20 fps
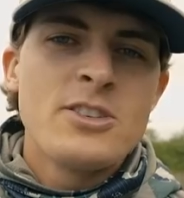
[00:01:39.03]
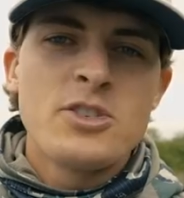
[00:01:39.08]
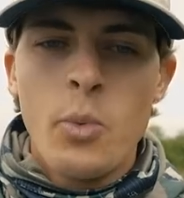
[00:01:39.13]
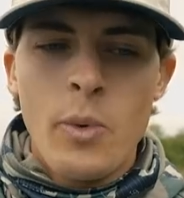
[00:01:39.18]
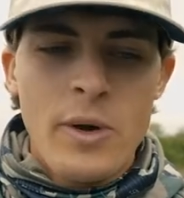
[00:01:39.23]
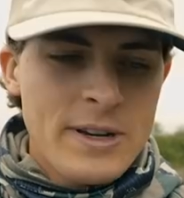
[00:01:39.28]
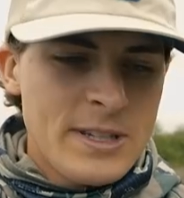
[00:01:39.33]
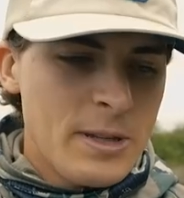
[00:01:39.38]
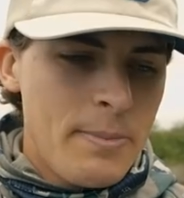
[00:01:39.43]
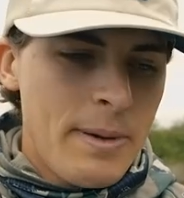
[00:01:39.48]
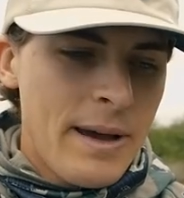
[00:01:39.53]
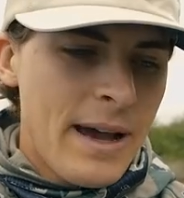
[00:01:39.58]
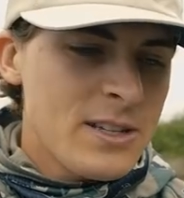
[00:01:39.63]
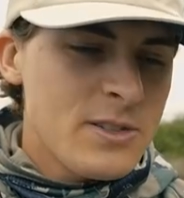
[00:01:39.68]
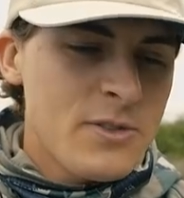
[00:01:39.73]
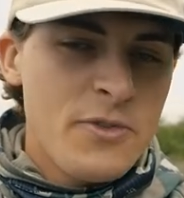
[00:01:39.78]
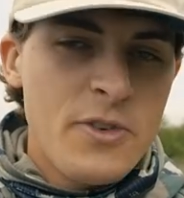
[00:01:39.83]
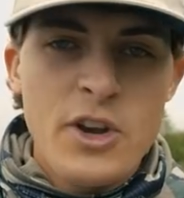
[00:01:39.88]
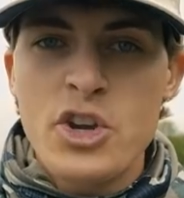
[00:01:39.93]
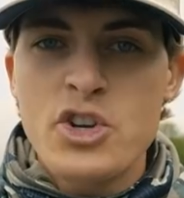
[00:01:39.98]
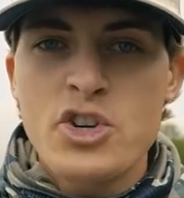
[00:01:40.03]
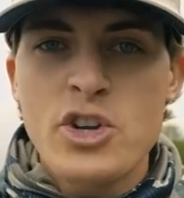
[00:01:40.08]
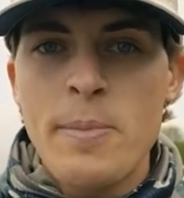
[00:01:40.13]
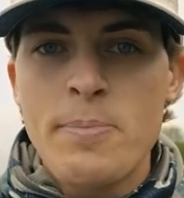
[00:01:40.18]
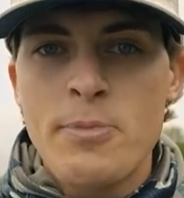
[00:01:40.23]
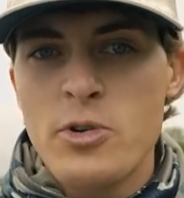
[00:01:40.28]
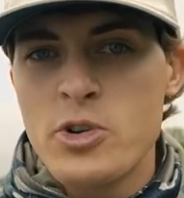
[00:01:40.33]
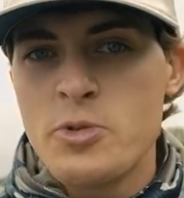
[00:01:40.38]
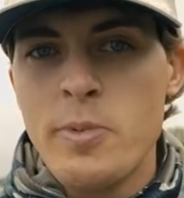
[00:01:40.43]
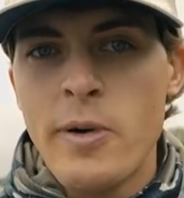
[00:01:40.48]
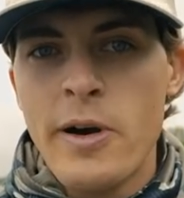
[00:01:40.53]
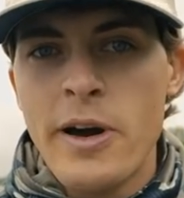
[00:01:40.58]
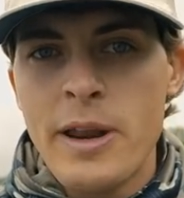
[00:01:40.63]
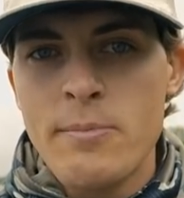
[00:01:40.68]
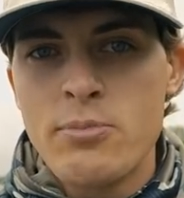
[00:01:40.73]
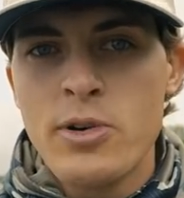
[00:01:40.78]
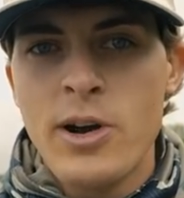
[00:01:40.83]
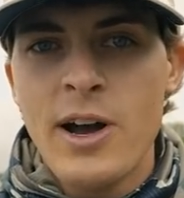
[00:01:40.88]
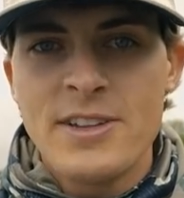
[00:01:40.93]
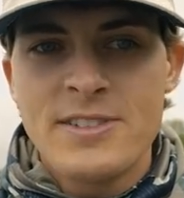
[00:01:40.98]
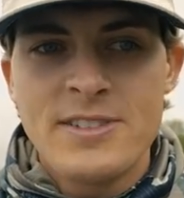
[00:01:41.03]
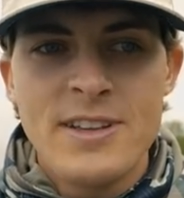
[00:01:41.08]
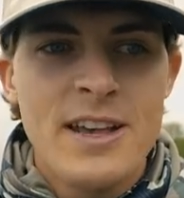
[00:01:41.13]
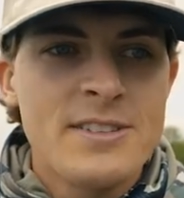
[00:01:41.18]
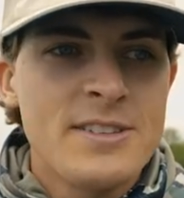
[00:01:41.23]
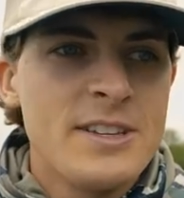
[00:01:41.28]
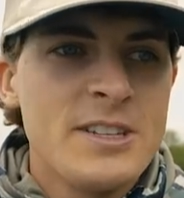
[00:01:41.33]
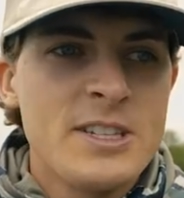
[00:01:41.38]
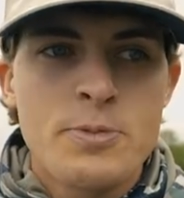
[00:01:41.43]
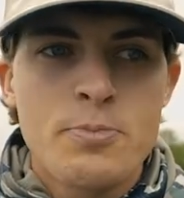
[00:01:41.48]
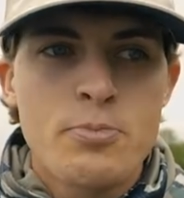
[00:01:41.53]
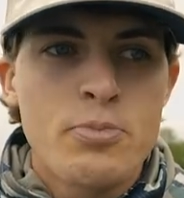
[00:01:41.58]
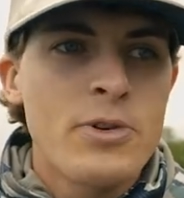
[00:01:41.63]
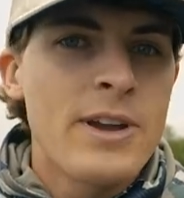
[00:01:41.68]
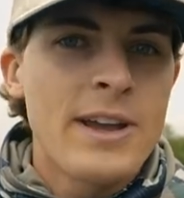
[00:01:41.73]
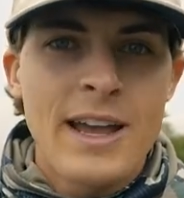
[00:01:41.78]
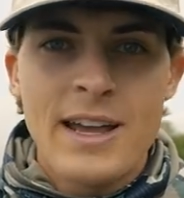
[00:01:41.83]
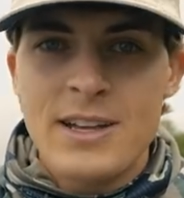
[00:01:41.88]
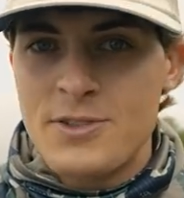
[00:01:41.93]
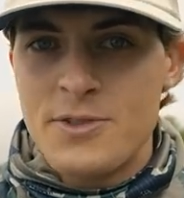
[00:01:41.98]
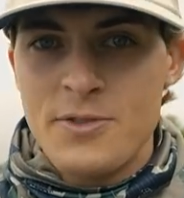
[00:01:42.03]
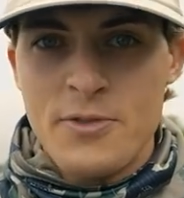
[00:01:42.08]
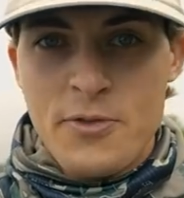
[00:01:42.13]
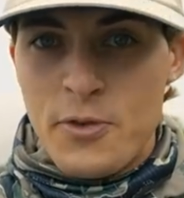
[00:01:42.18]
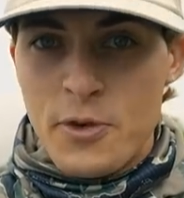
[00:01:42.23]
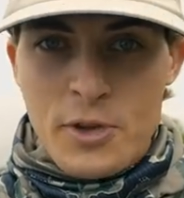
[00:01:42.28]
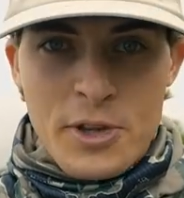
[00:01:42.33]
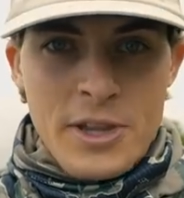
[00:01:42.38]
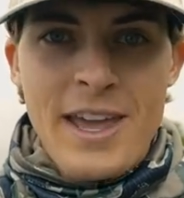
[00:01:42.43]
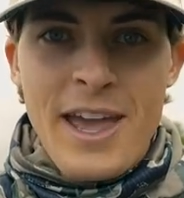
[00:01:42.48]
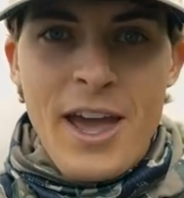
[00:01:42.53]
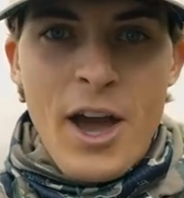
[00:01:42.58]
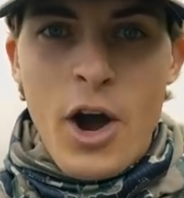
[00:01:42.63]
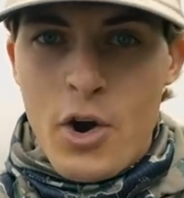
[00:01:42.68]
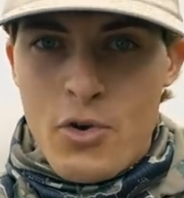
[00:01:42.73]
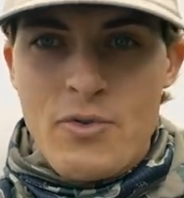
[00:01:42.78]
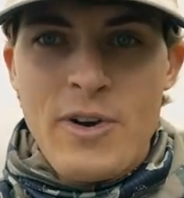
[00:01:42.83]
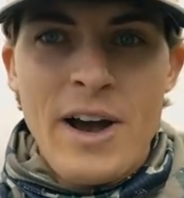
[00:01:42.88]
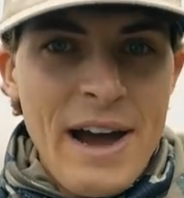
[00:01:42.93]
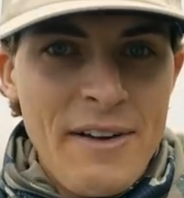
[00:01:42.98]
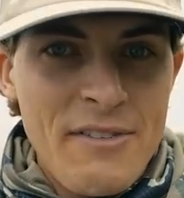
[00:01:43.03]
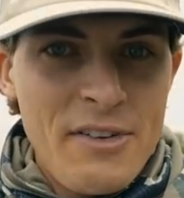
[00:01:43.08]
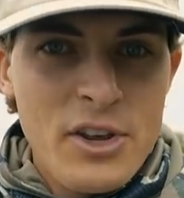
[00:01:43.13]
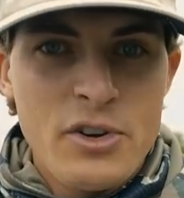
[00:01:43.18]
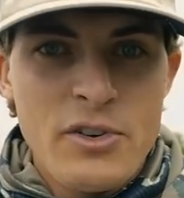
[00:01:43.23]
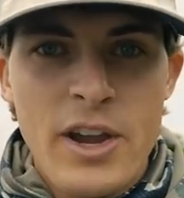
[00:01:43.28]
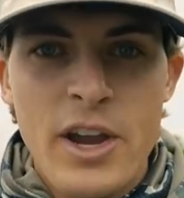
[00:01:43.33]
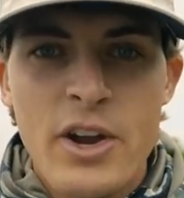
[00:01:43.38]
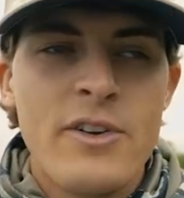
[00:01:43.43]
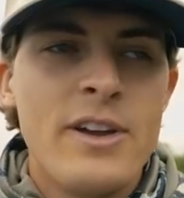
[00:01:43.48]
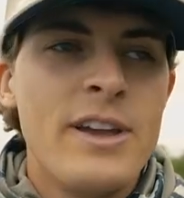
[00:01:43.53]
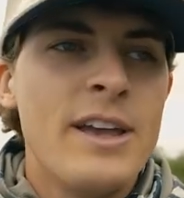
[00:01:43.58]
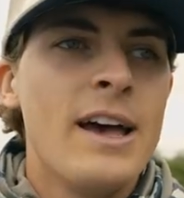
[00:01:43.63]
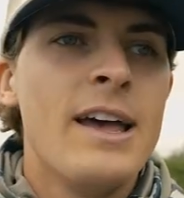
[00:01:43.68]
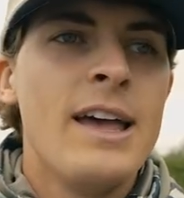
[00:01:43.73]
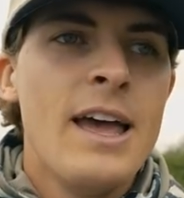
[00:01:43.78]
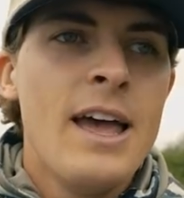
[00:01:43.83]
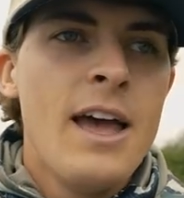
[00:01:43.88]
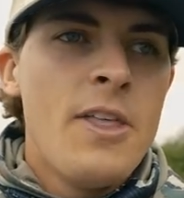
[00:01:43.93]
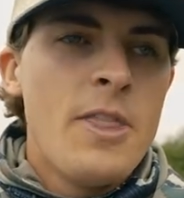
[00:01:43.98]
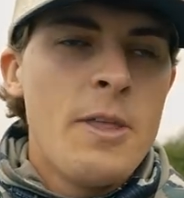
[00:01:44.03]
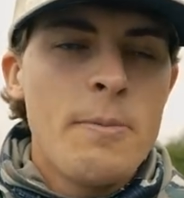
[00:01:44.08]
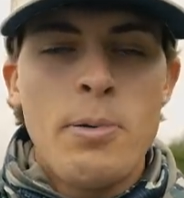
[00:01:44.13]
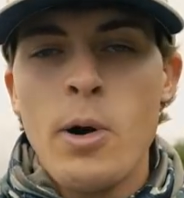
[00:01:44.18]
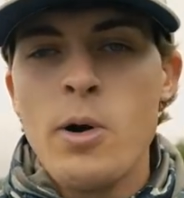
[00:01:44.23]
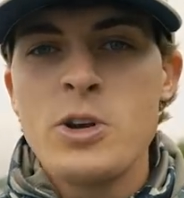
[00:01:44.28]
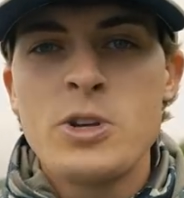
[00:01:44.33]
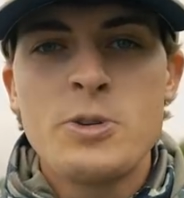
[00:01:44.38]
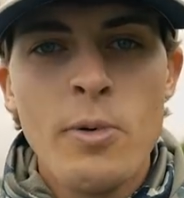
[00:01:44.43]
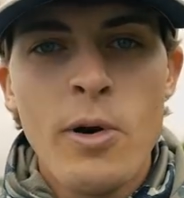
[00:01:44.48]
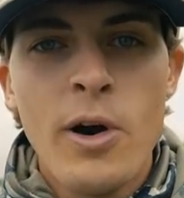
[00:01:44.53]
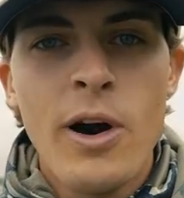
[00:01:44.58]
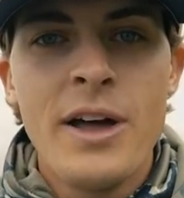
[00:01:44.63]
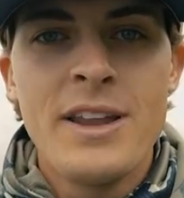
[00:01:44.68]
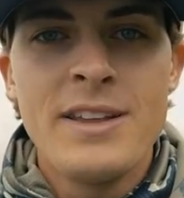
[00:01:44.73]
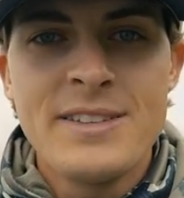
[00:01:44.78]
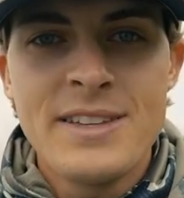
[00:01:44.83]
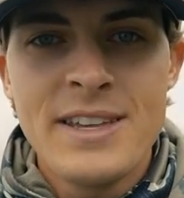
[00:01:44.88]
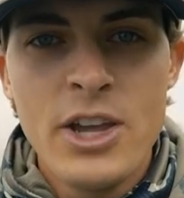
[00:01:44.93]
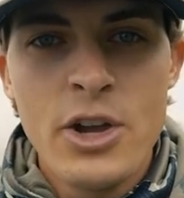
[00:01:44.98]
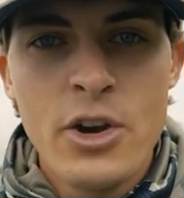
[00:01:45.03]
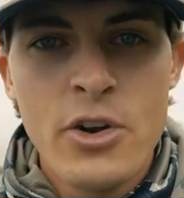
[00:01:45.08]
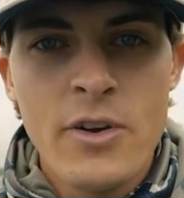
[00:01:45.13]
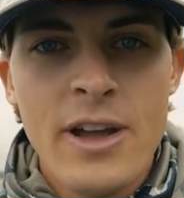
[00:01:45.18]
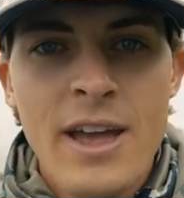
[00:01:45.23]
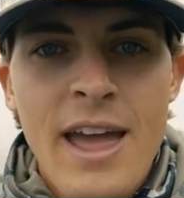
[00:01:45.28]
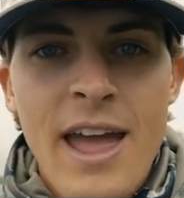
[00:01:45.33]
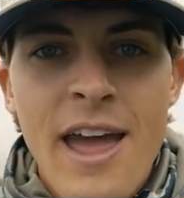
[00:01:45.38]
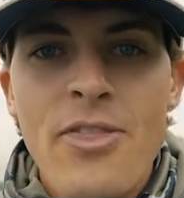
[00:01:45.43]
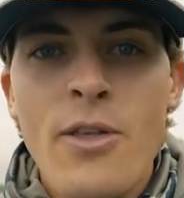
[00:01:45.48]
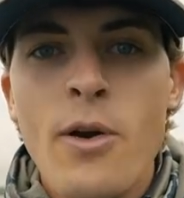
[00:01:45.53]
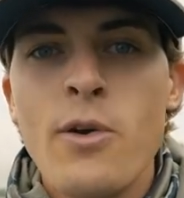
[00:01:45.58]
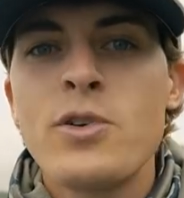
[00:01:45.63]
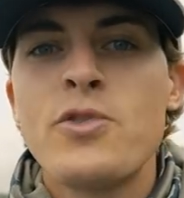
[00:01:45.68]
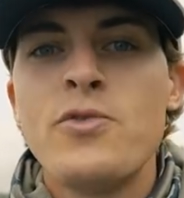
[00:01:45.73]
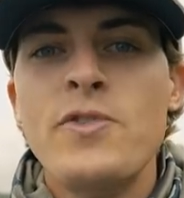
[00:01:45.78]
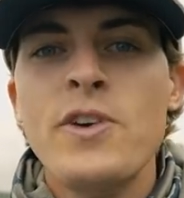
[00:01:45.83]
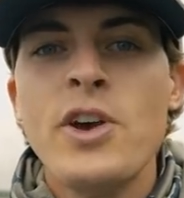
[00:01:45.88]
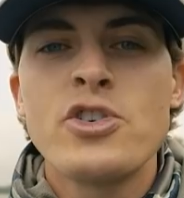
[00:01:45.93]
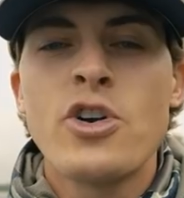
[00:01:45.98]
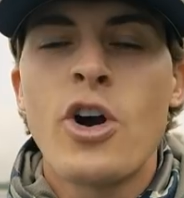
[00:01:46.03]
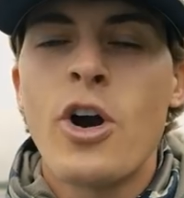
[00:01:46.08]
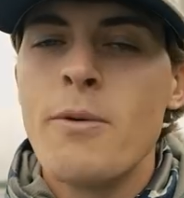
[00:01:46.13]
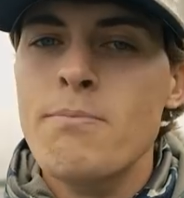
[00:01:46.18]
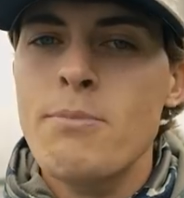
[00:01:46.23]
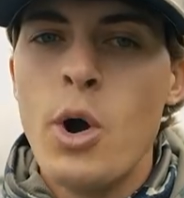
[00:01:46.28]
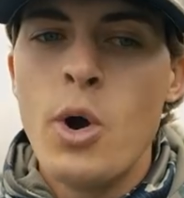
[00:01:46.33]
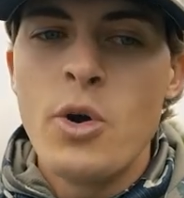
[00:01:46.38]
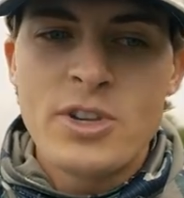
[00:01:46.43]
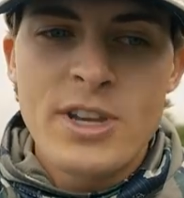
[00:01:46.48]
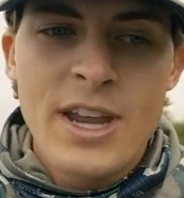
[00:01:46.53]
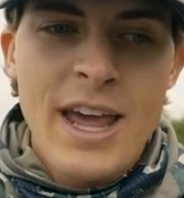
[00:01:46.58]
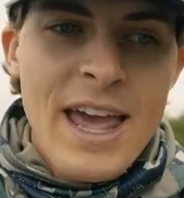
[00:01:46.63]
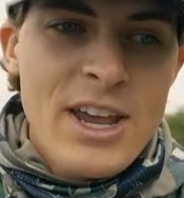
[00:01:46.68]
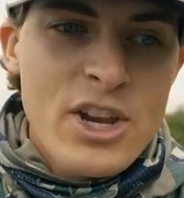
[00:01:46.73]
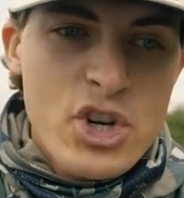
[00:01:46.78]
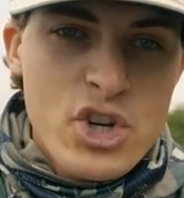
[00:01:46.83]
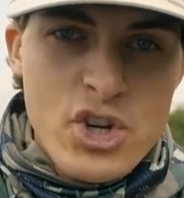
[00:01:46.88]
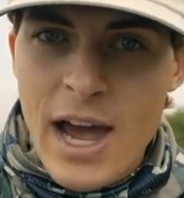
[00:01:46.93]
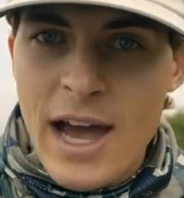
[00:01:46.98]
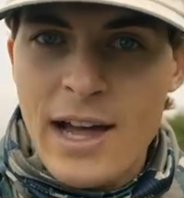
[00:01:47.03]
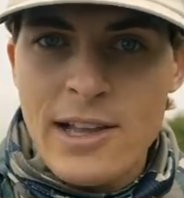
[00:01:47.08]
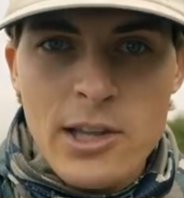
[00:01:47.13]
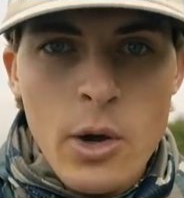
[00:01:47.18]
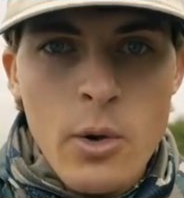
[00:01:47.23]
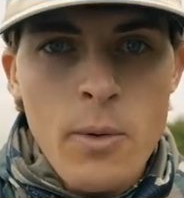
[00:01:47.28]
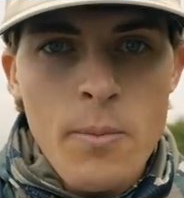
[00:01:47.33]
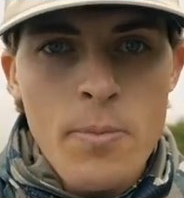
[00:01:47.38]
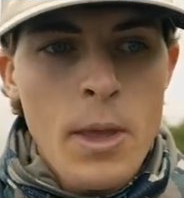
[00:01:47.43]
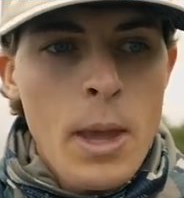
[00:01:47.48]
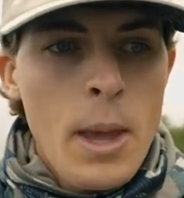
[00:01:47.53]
So once the bass finish up their spawning process and spring has fully arrived in your area, the post spawn is here, and those fish are most shallow,